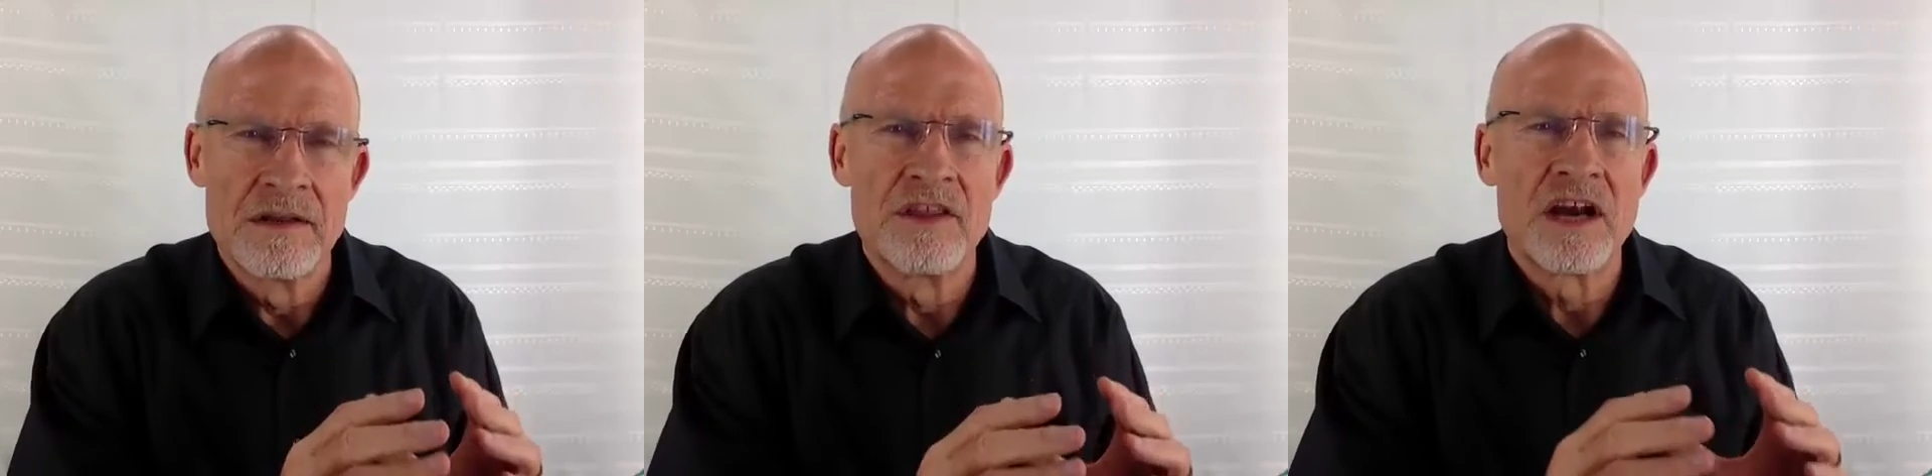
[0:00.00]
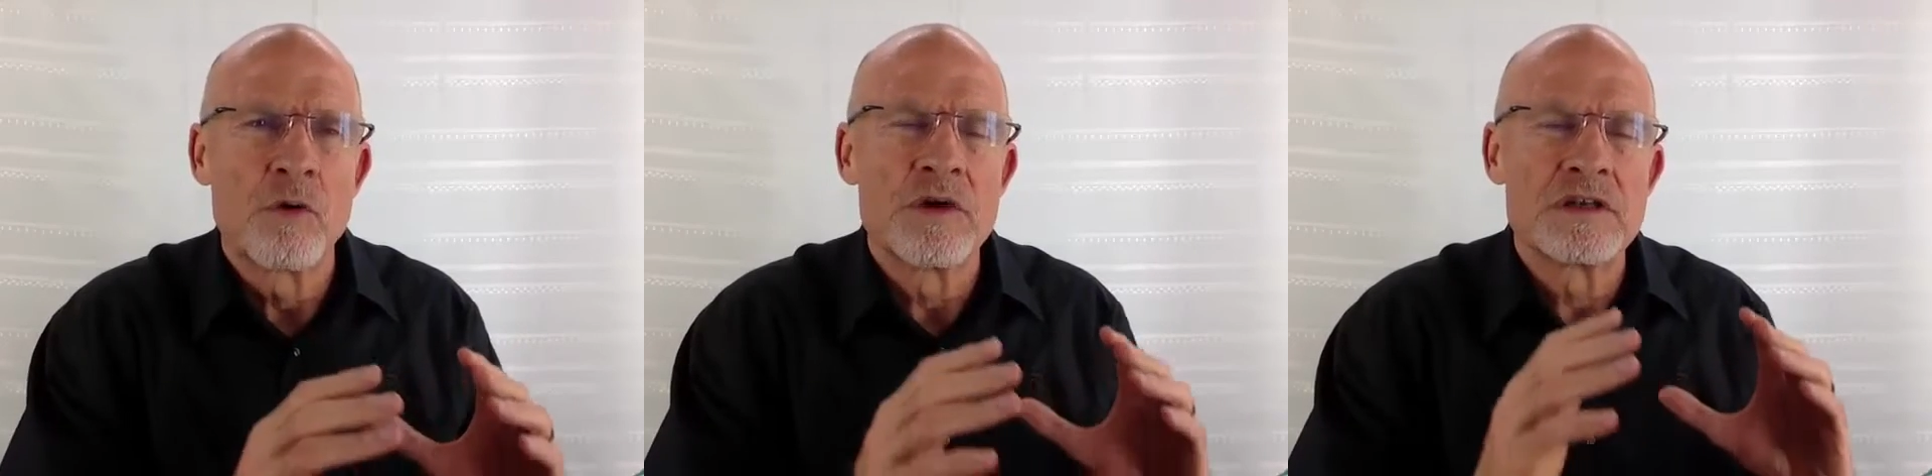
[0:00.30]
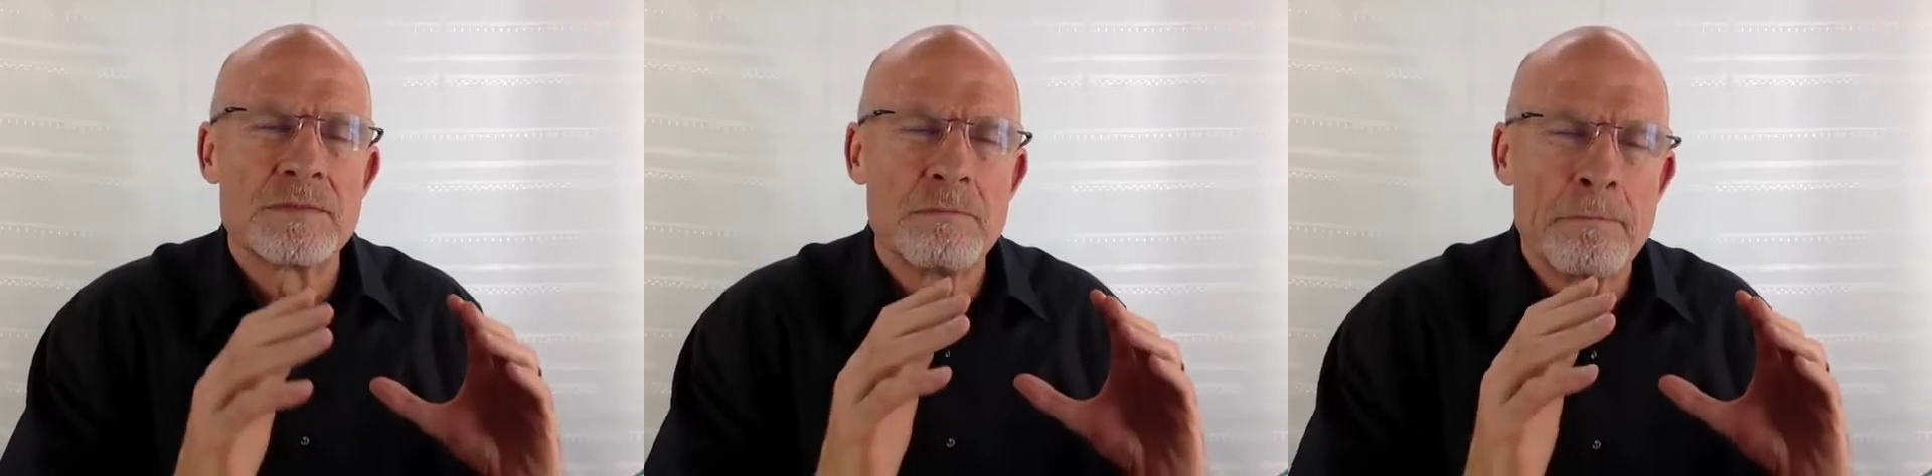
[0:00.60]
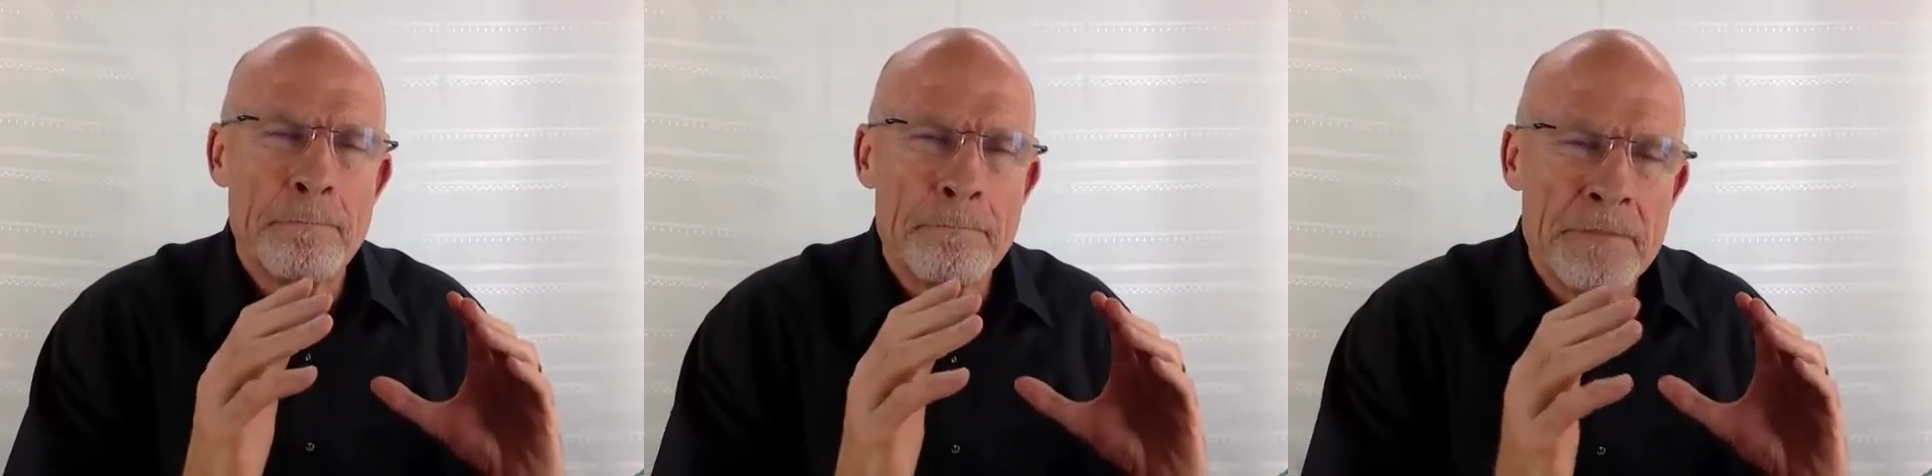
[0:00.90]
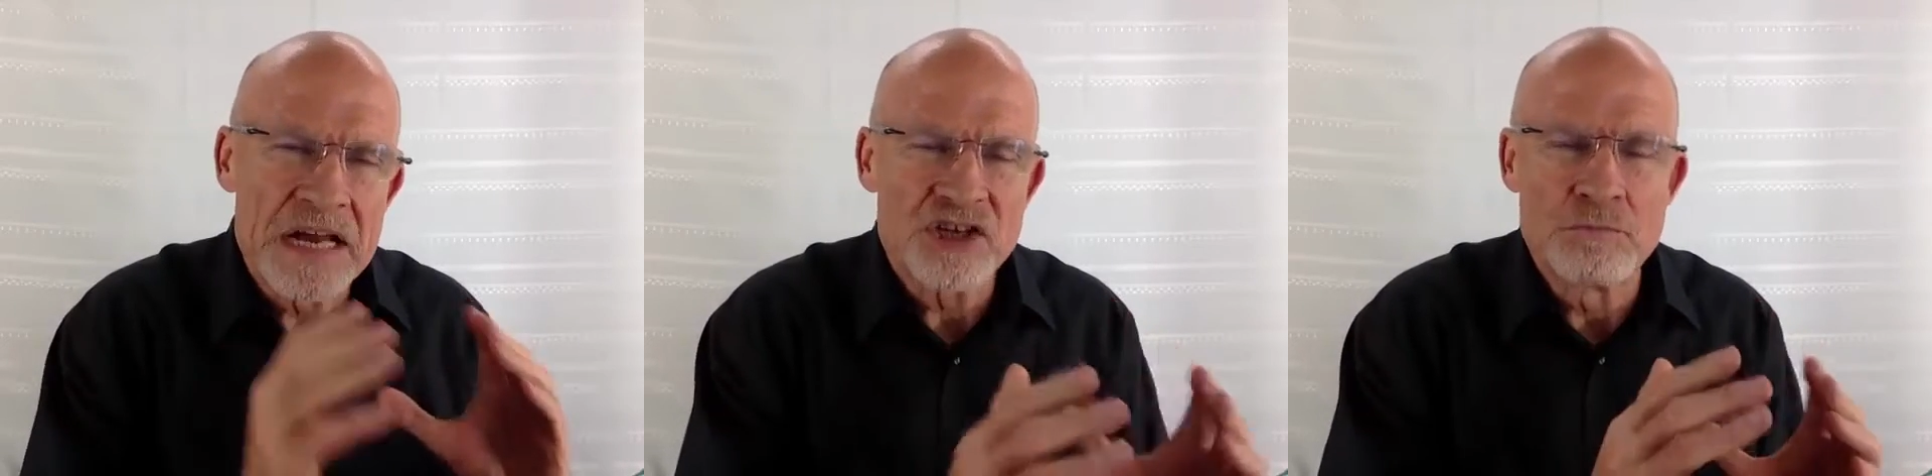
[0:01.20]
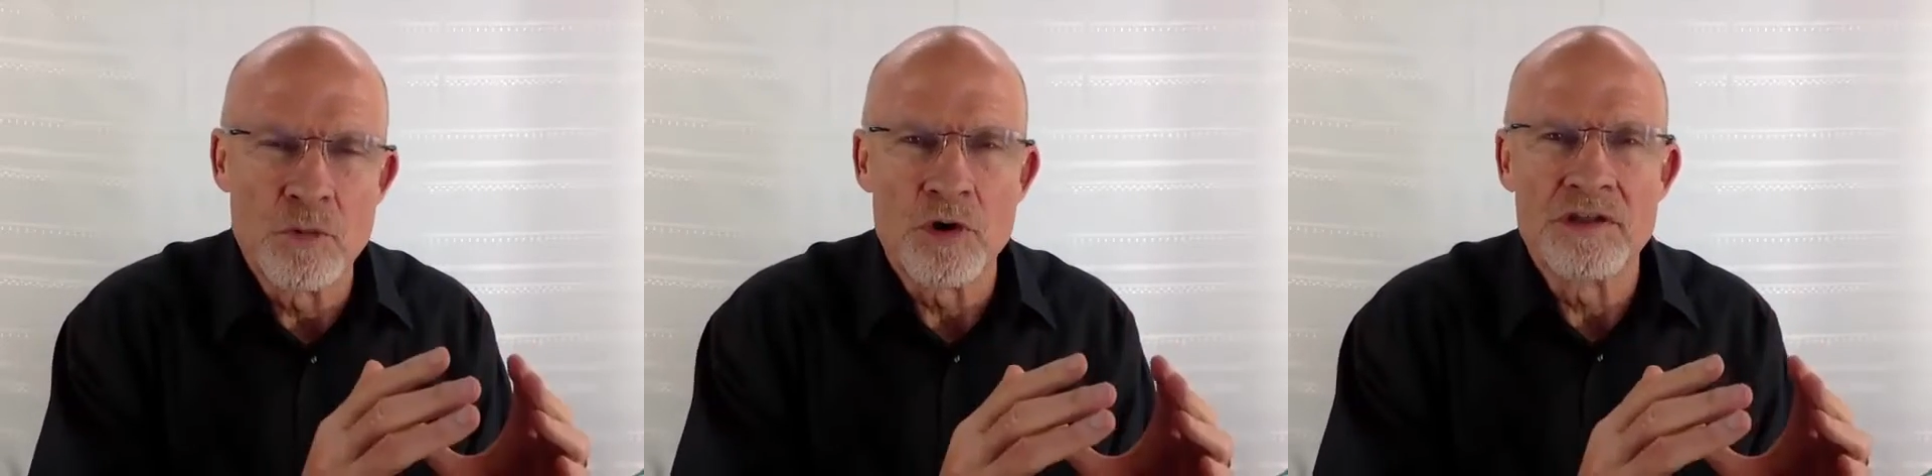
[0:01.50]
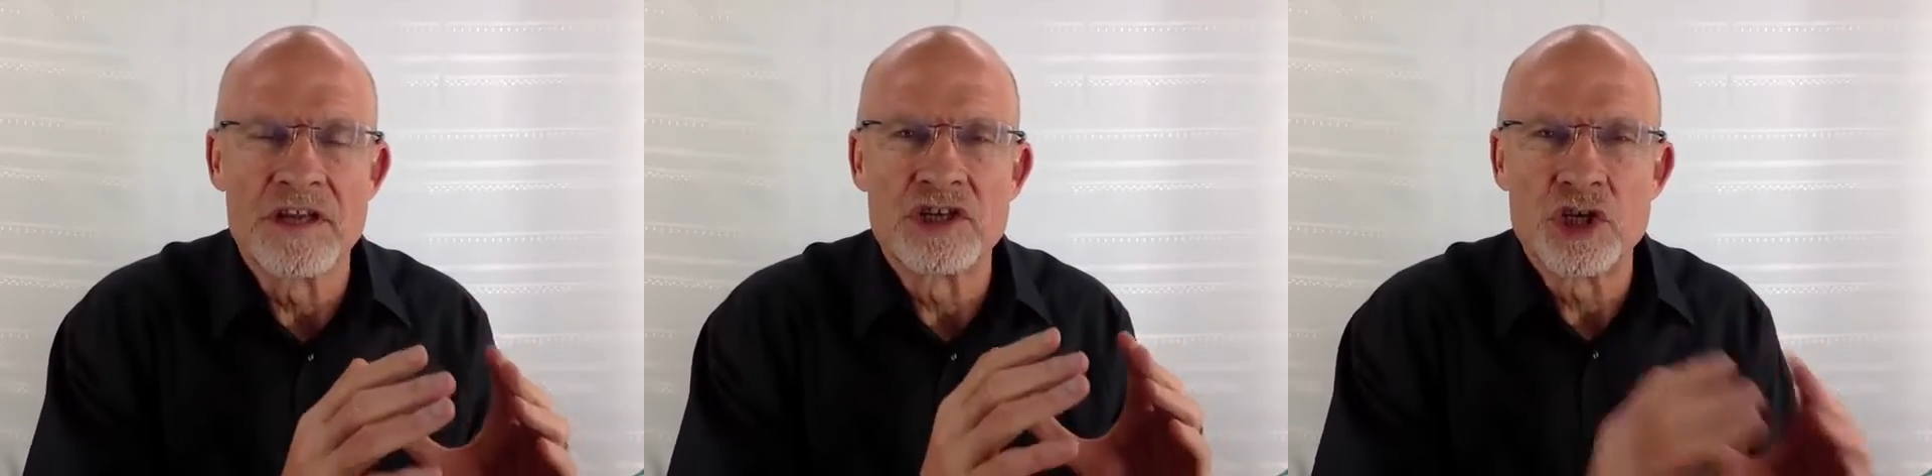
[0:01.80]
there was much more
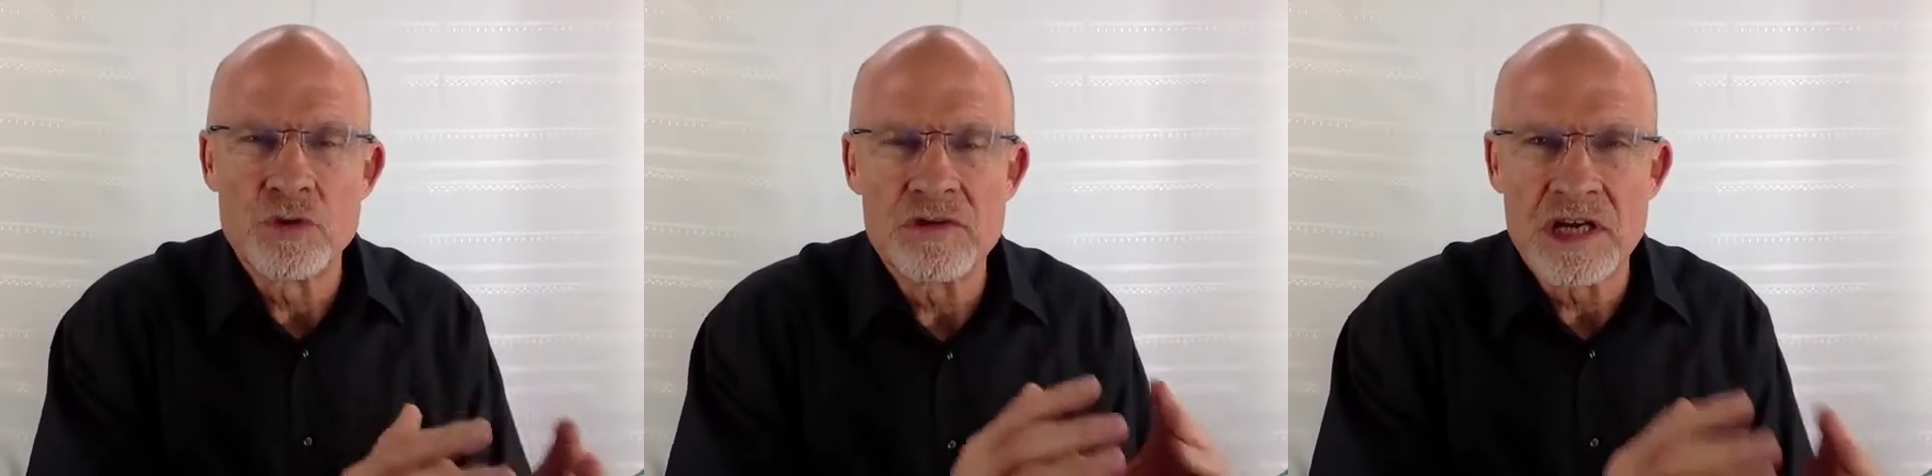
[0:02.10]
than 2